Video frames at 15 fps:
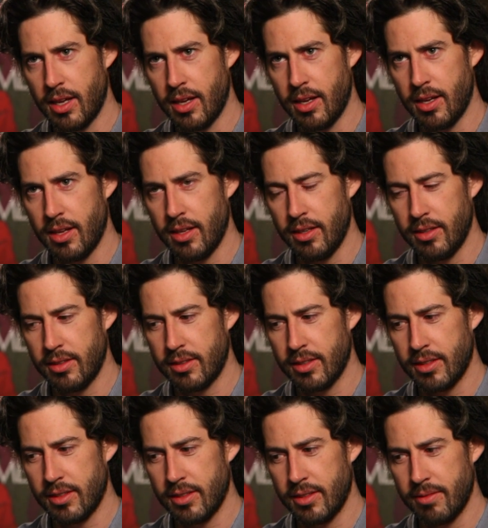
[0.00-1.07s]
And
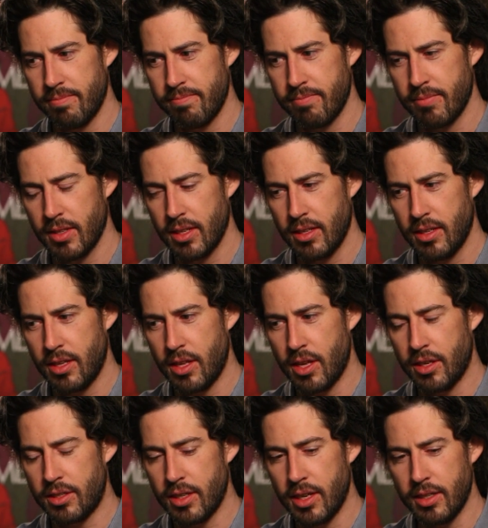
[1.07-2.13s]

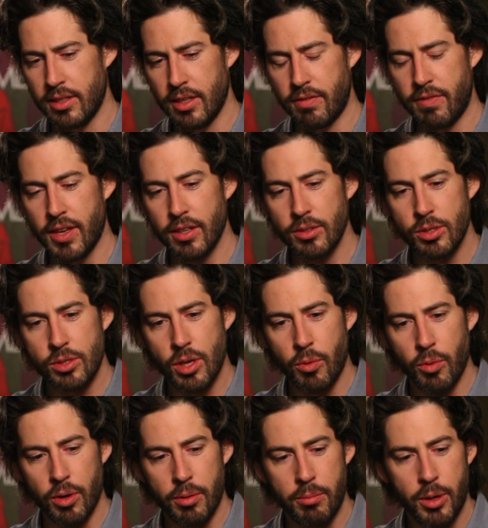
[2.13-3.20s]
it feels as though
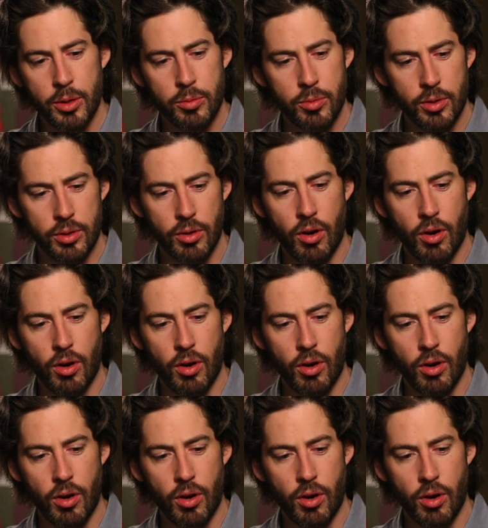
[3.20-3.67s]
we're in a moment where